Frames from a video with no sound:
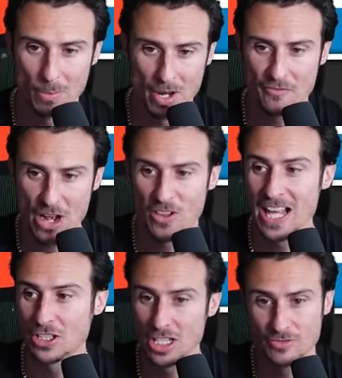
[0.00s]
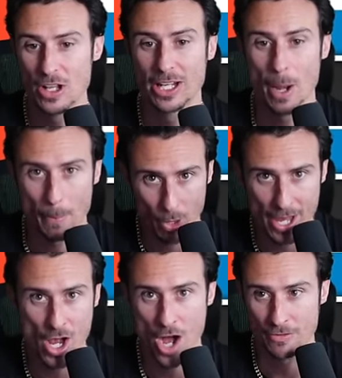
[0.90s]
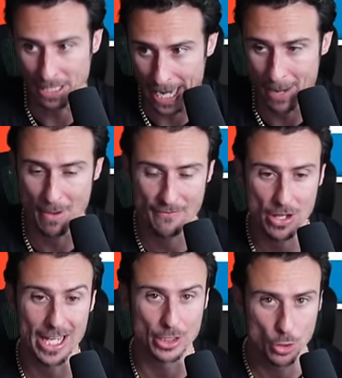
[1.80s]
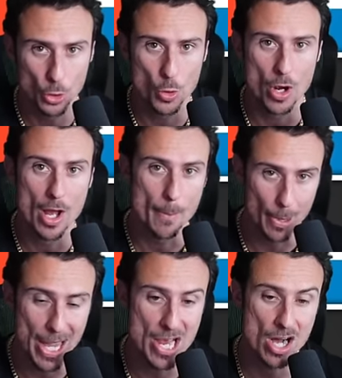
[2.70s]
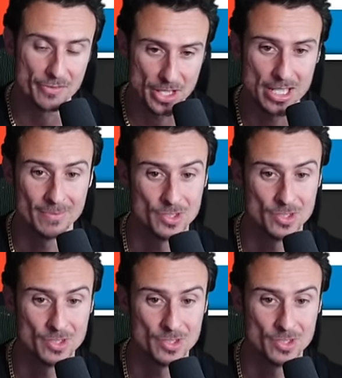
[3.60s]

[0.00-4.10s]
But it felt like this felt like a playoff game. It felt like two playoff teams.